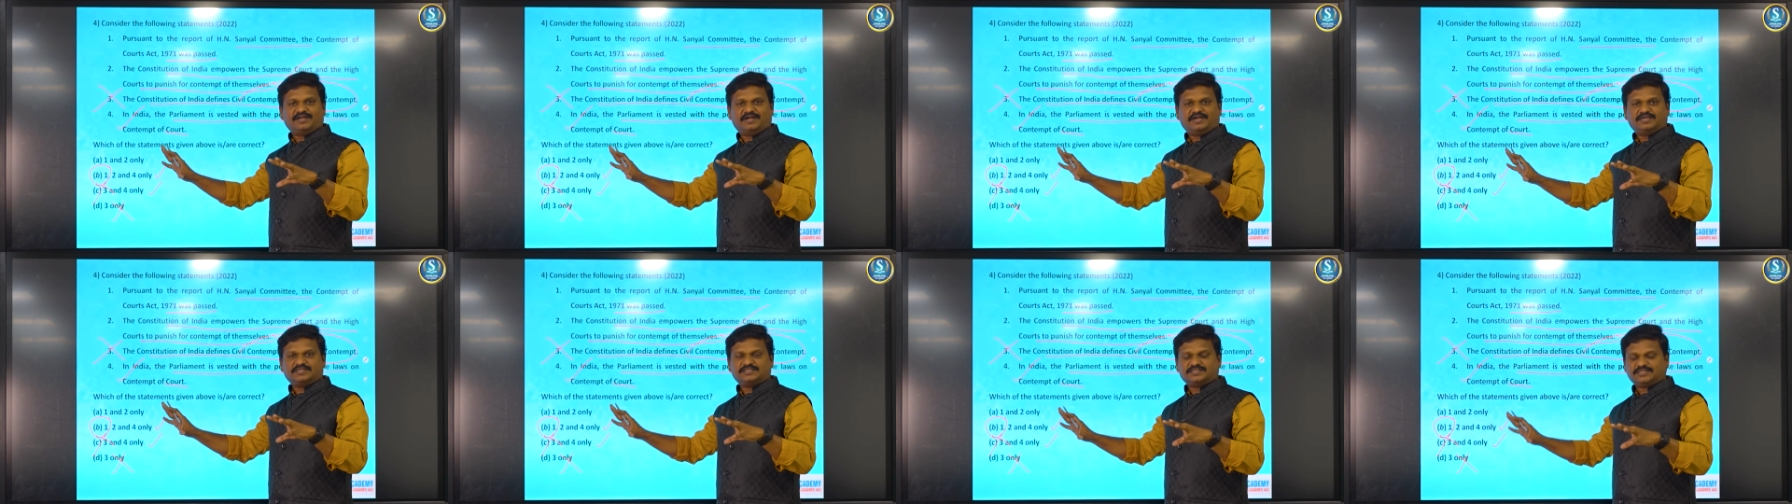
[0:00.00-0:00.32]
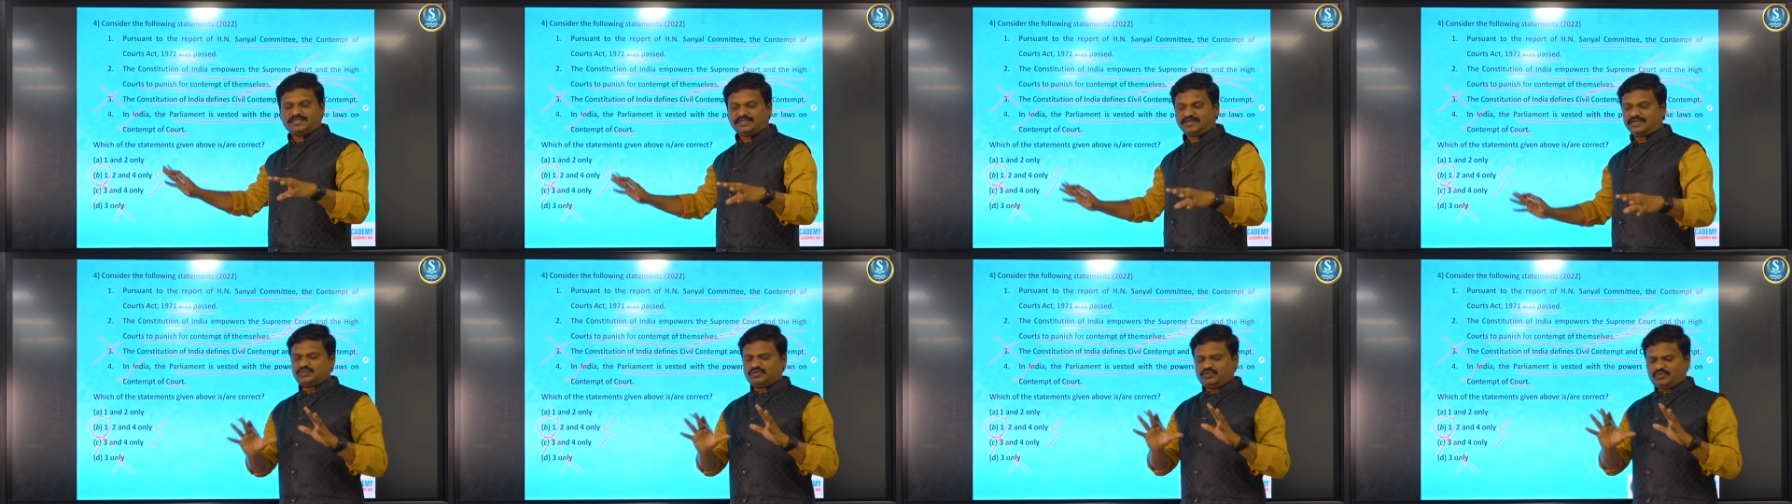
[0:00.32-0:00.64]

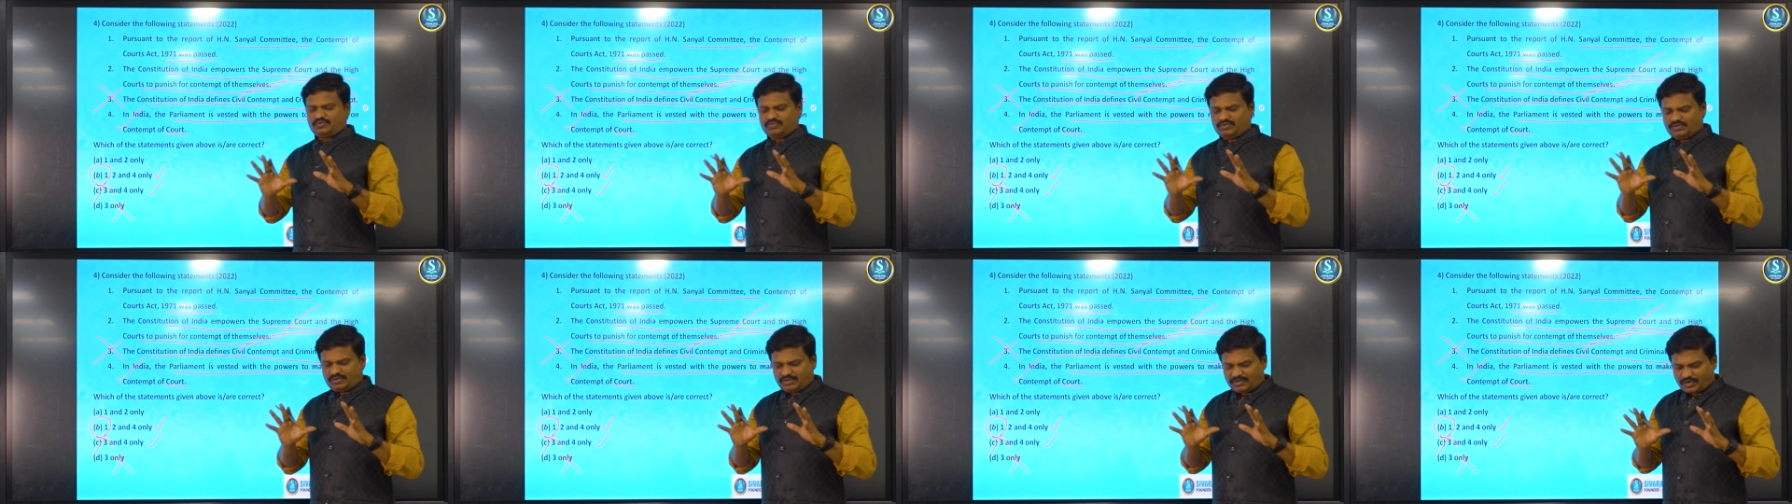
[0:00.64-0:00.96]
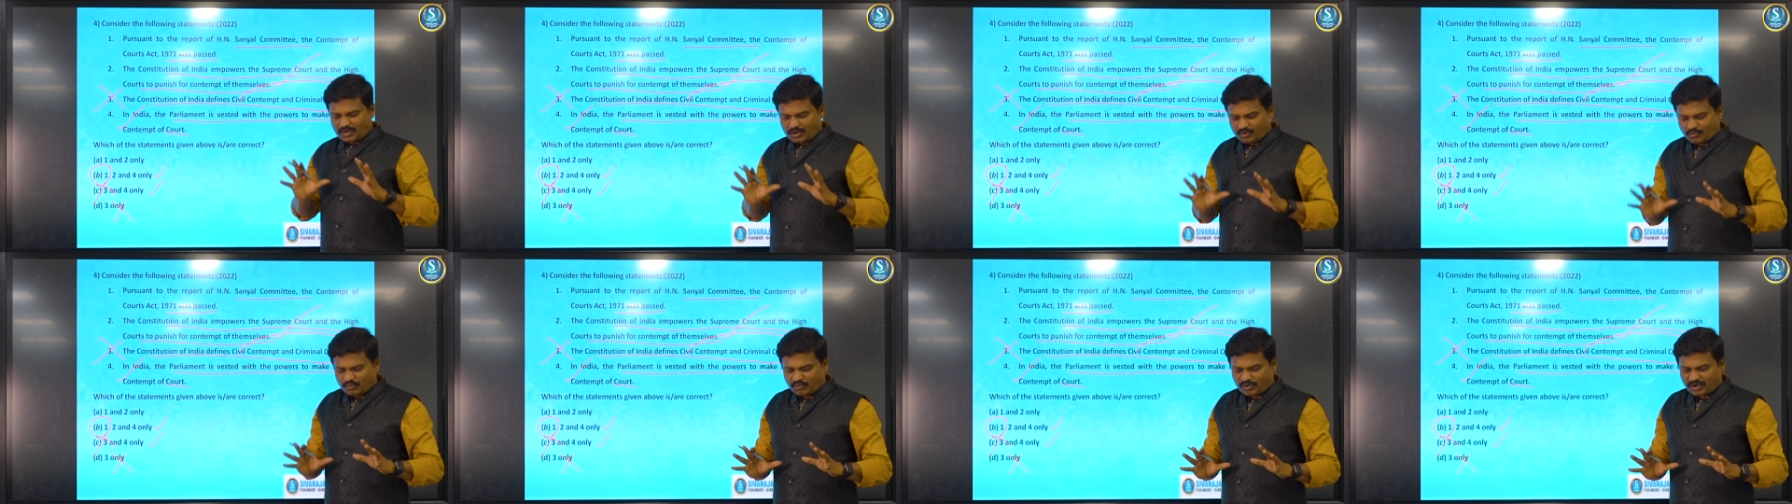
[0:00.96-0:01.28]
answer. So
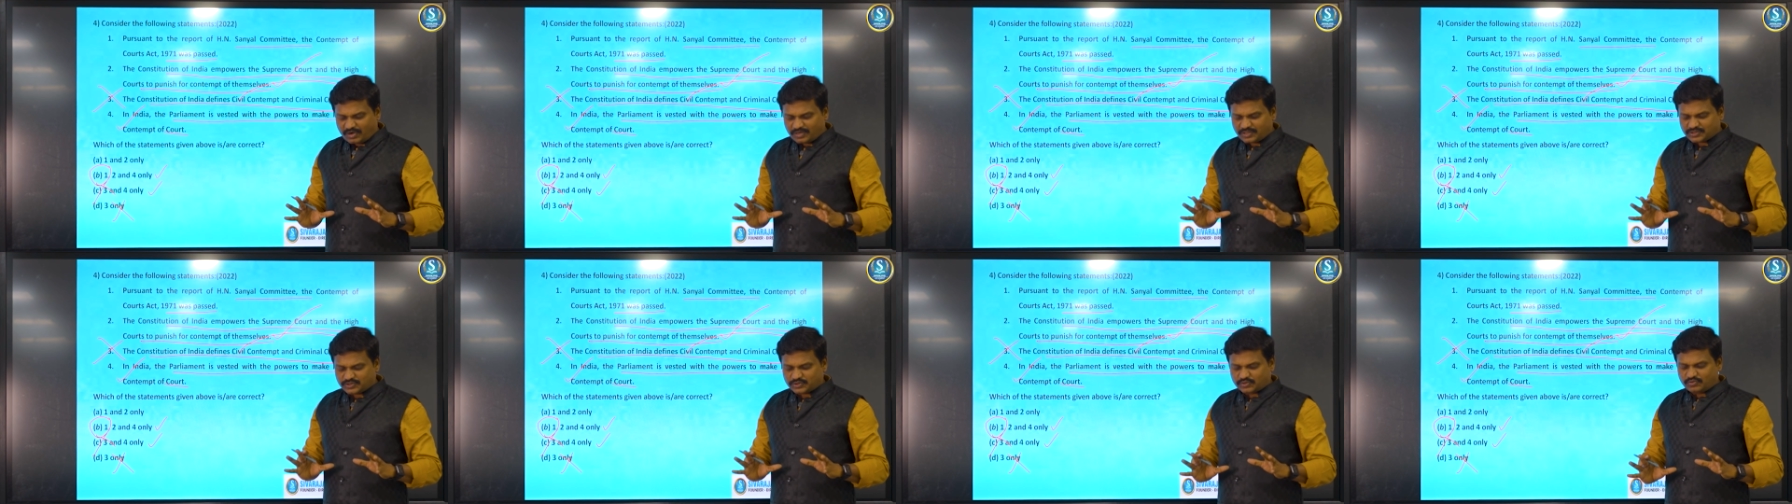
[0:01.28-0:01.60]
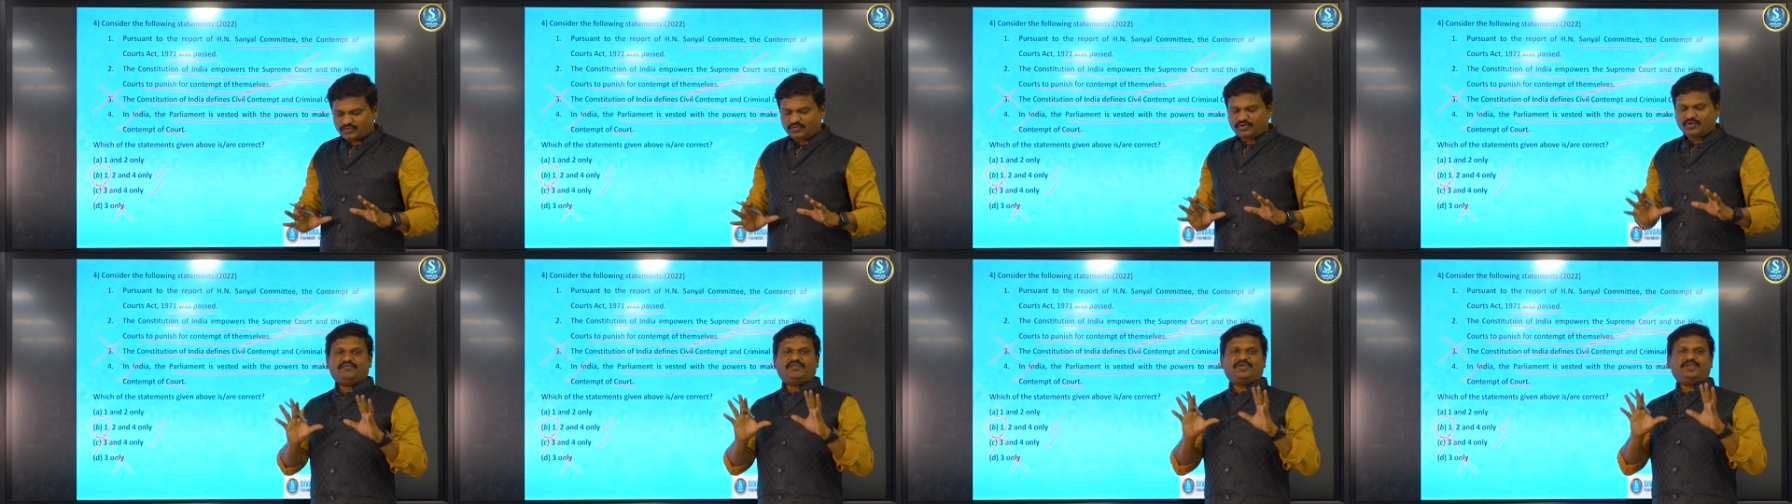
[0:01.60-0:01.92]
now
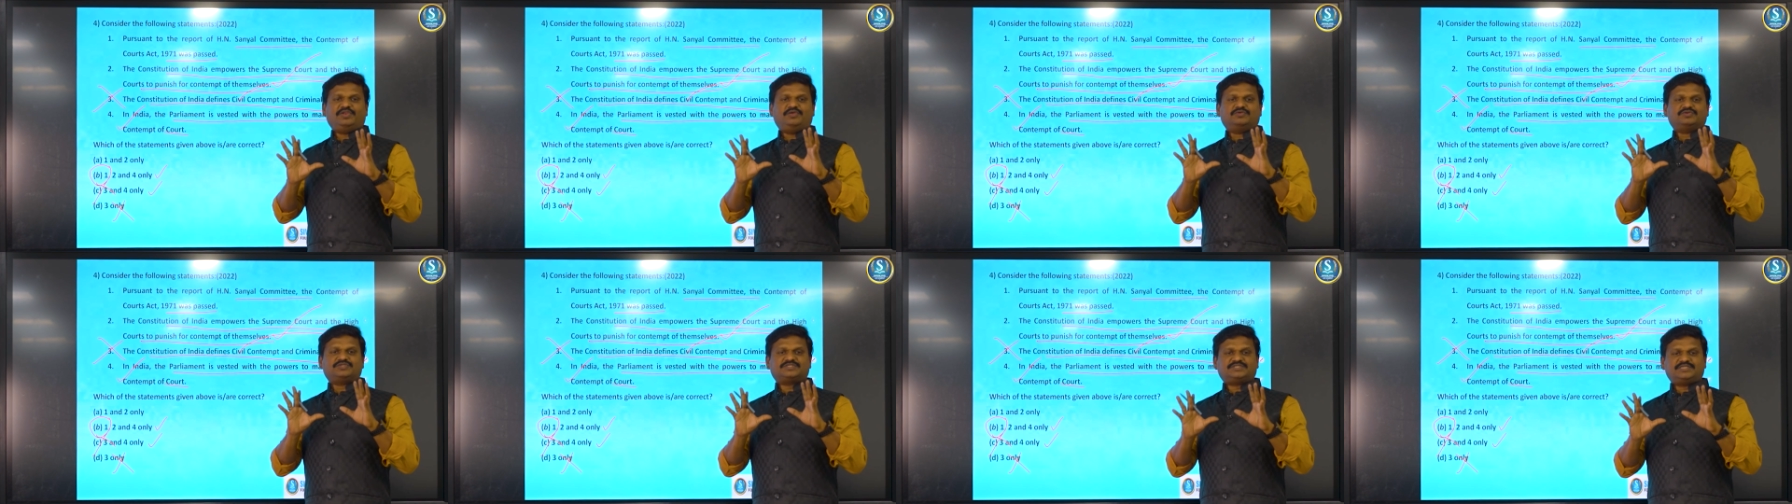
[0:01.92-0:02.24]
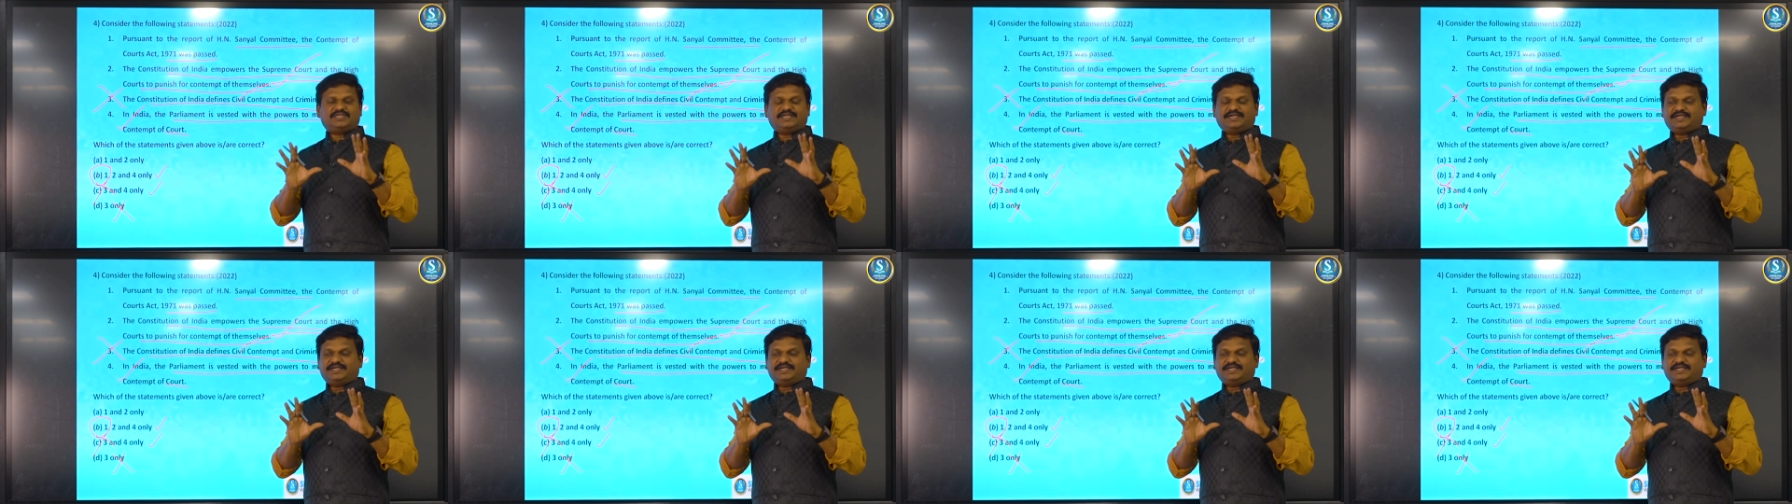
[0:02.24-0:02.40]
also when you see,